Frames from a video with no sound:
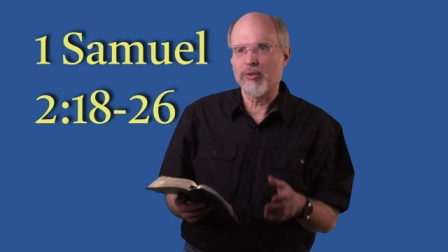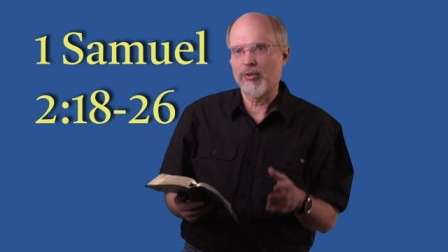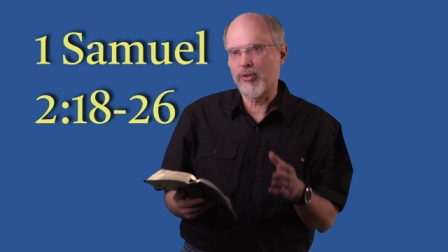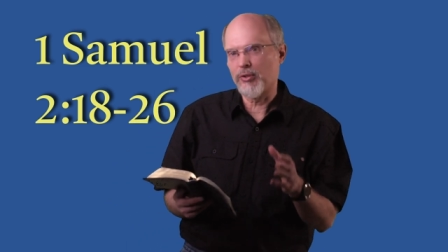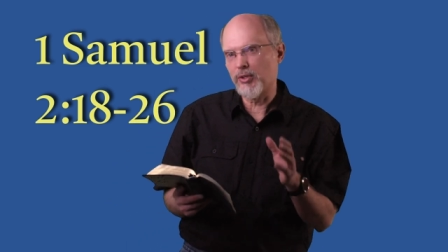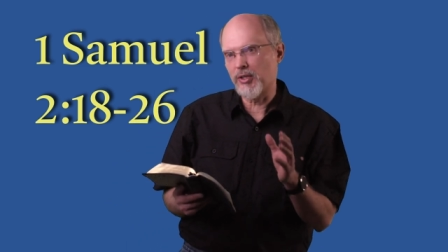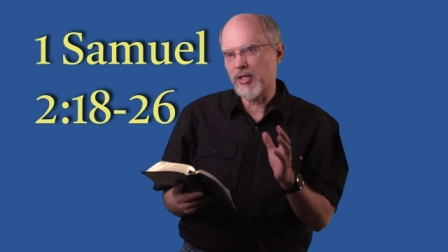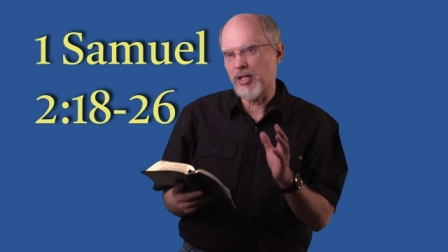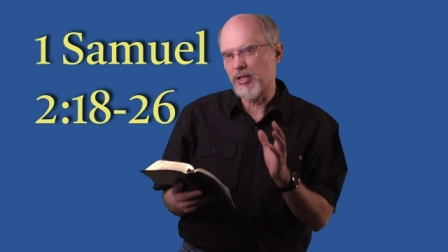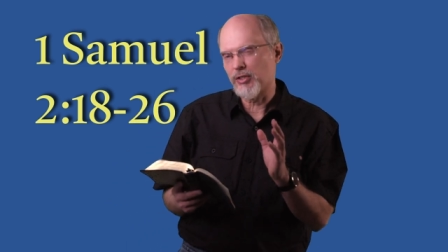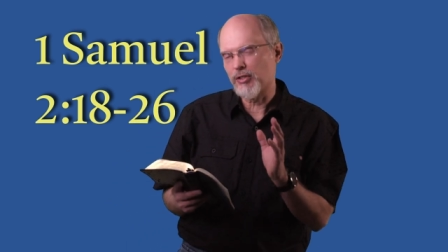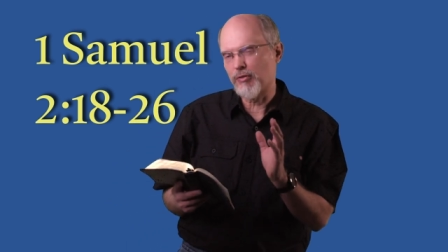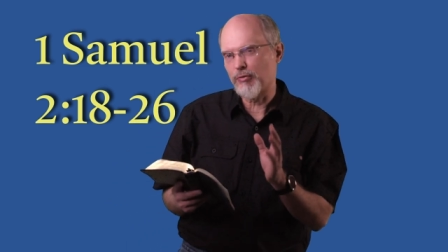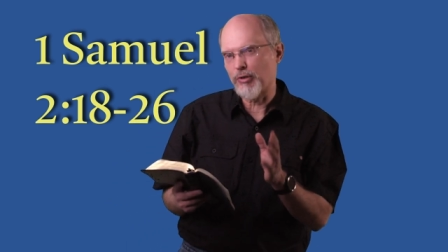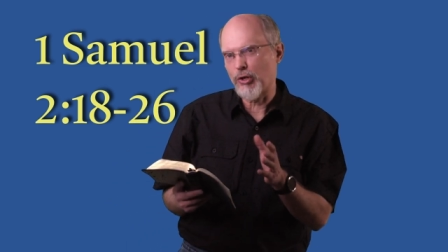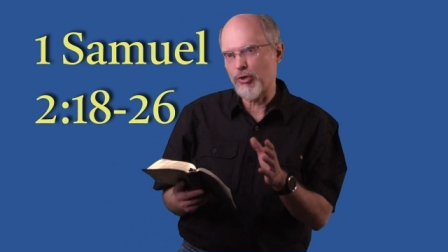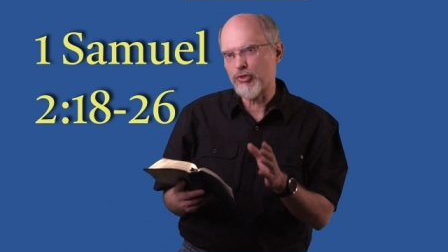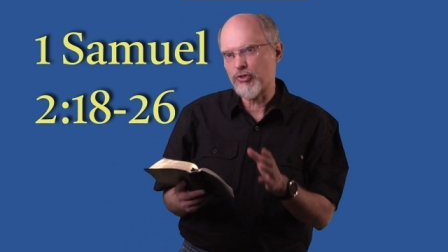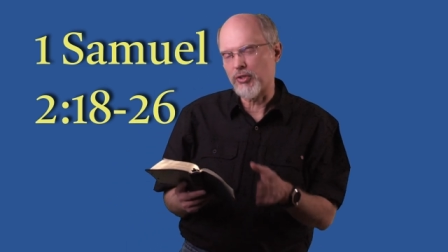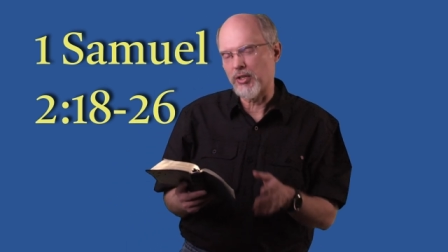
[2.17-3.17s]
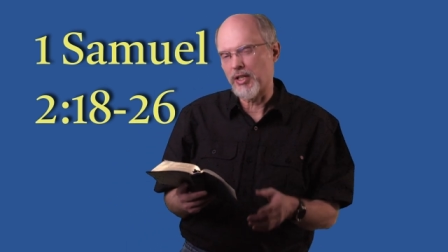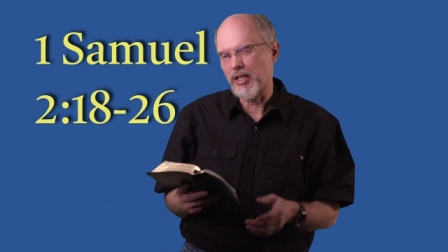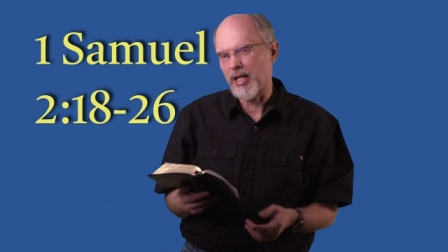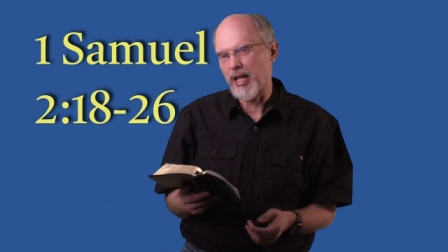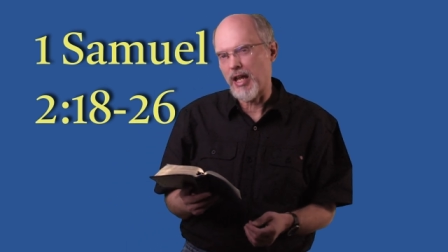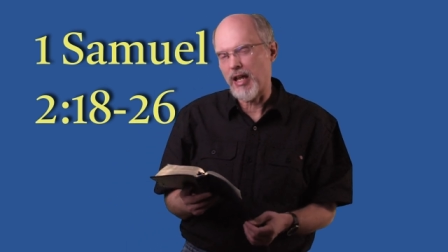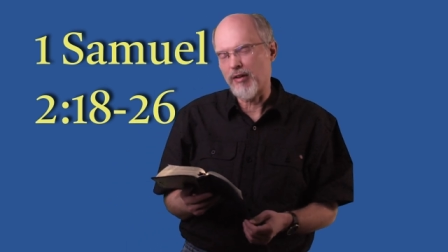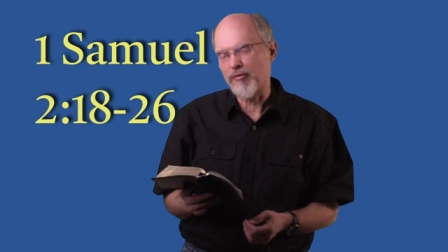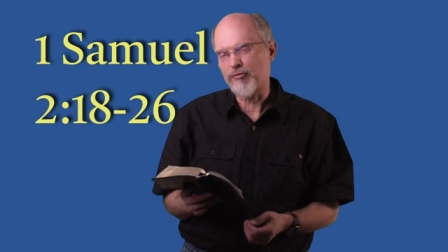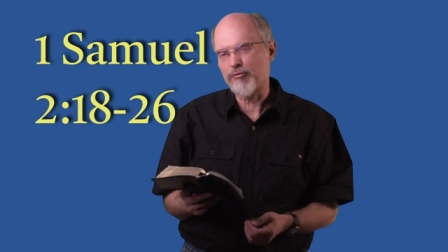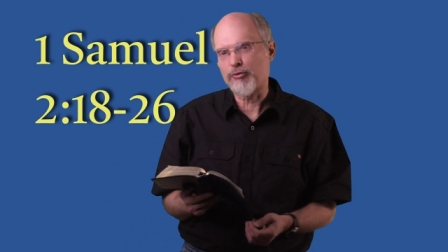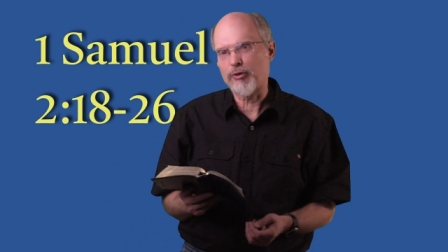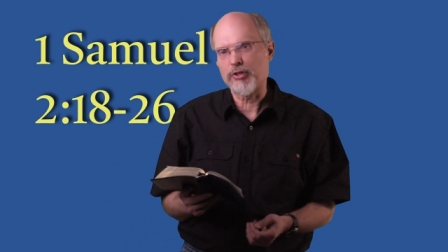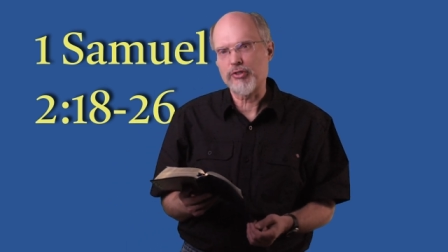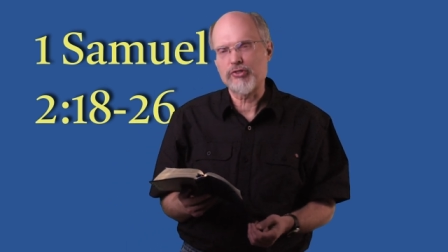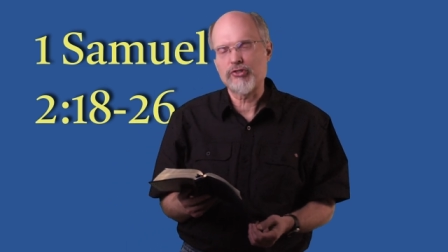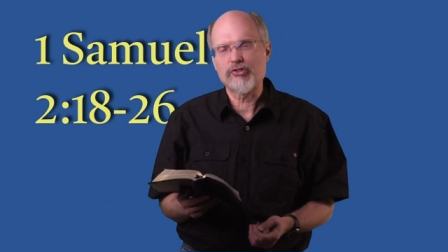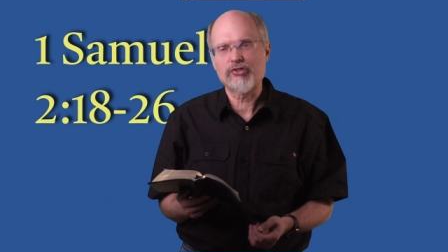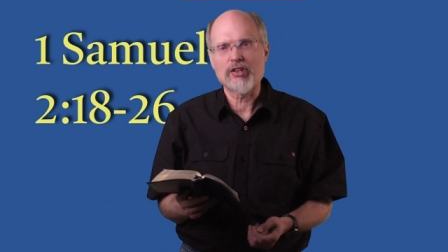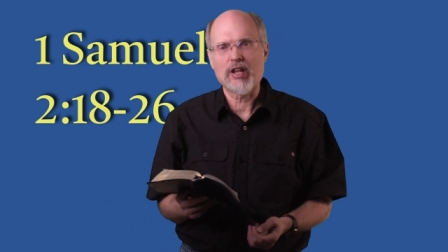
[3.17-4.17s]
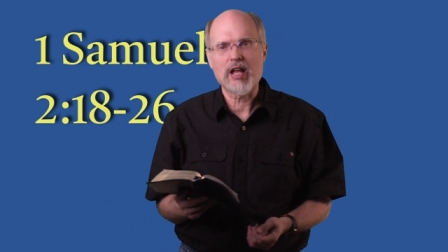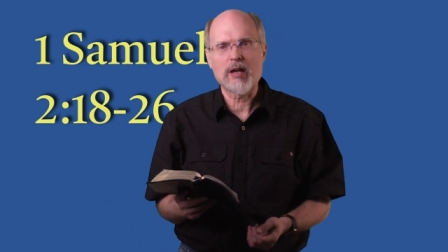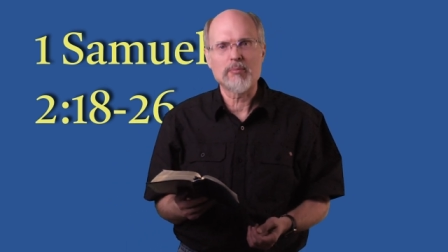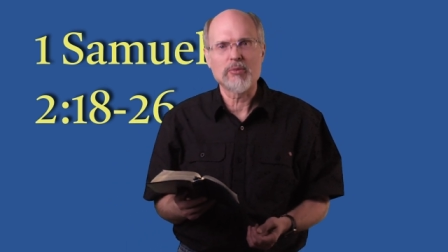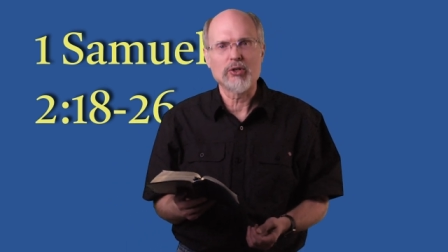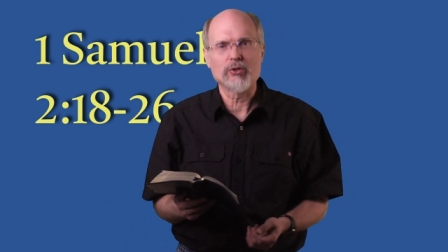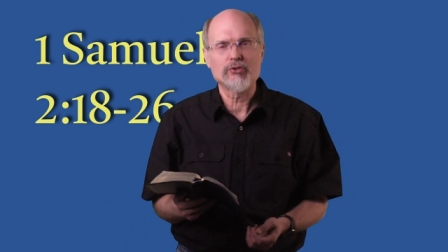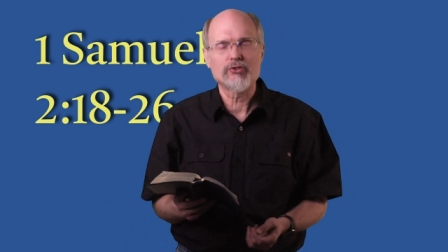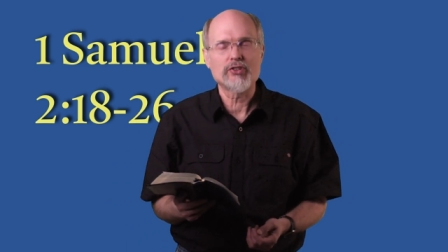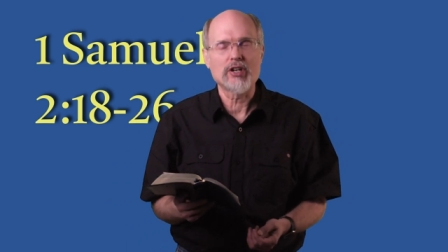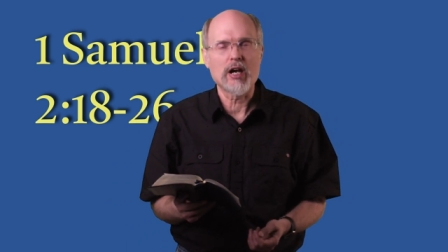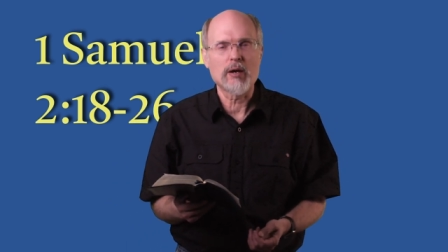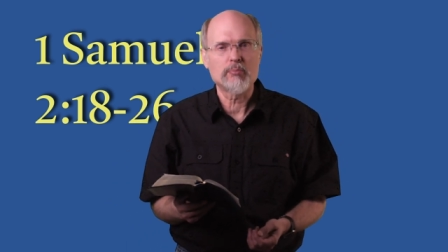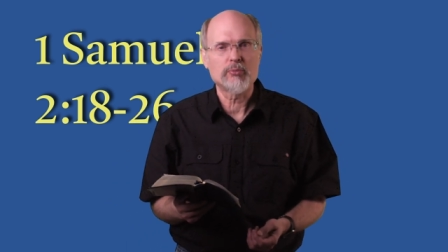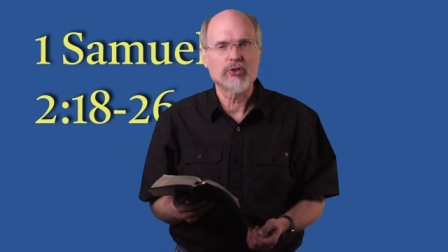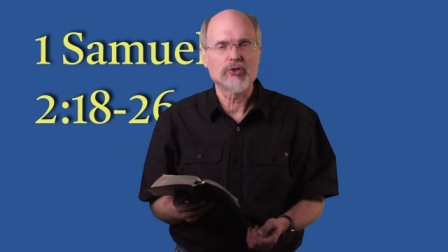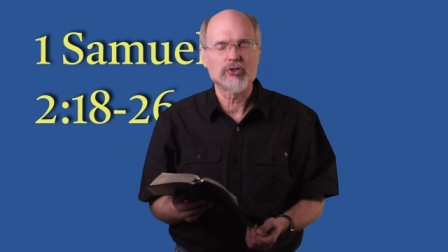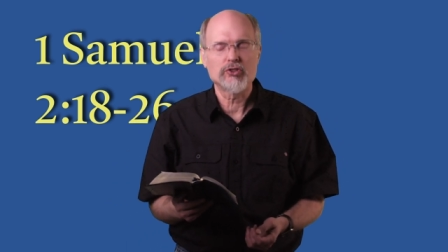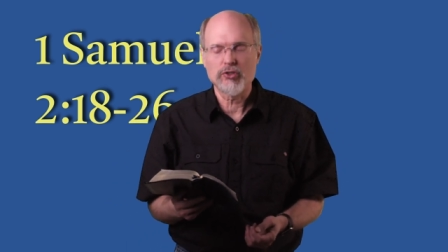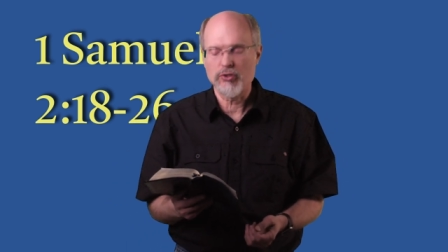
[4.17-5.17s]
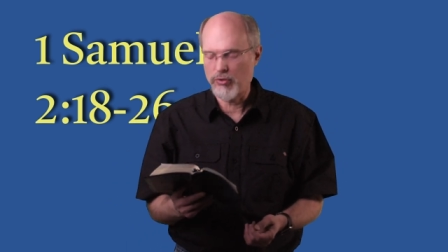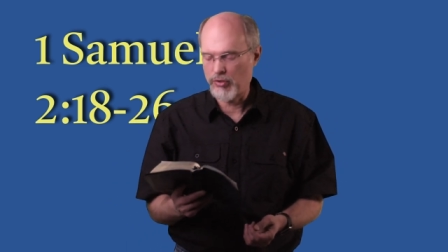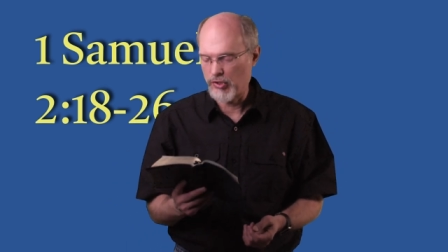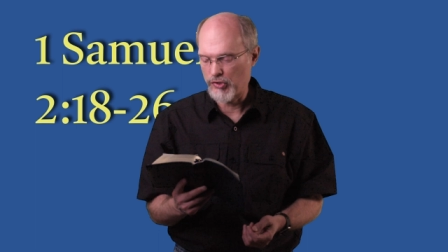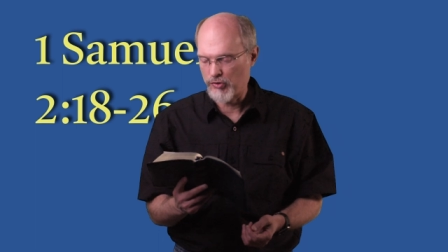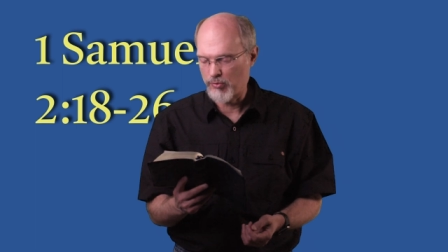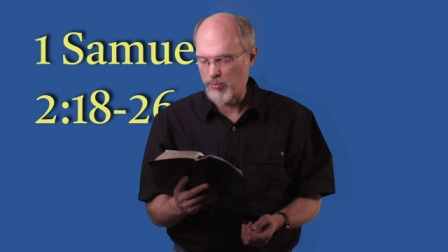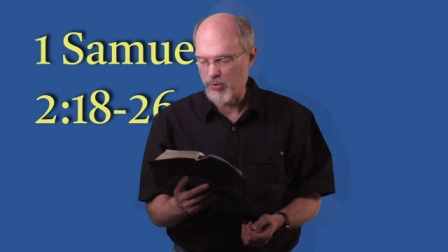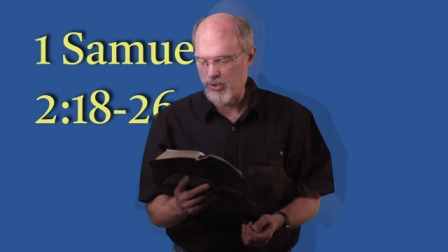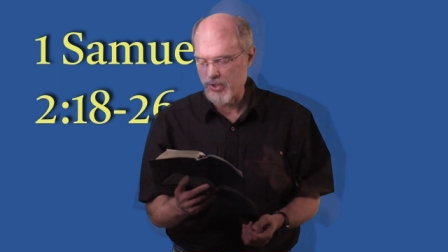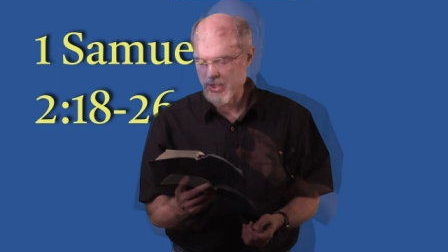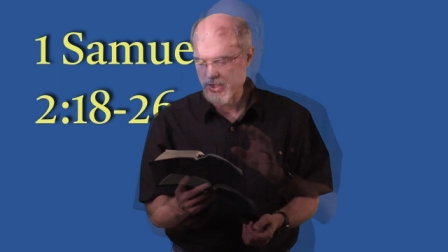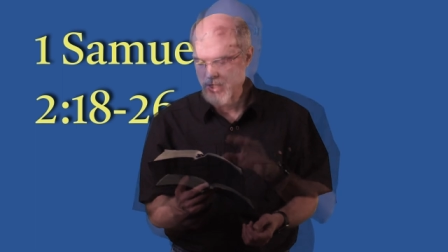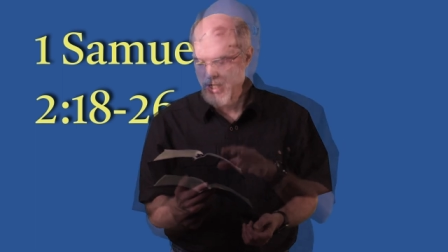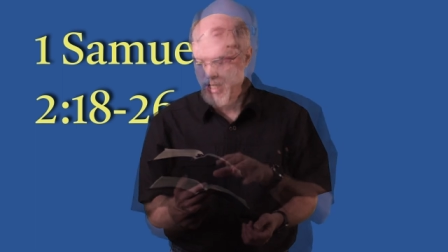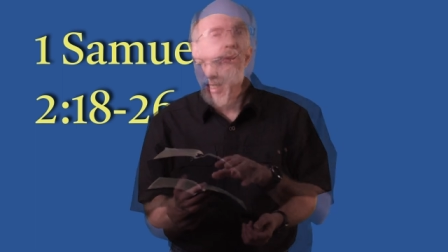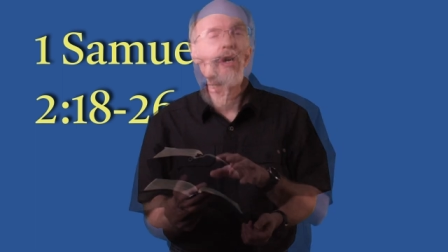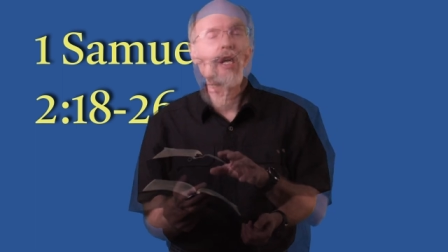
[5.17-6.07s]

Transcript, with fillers: looking devotionally in 1 Samuel chapter 2 this morning,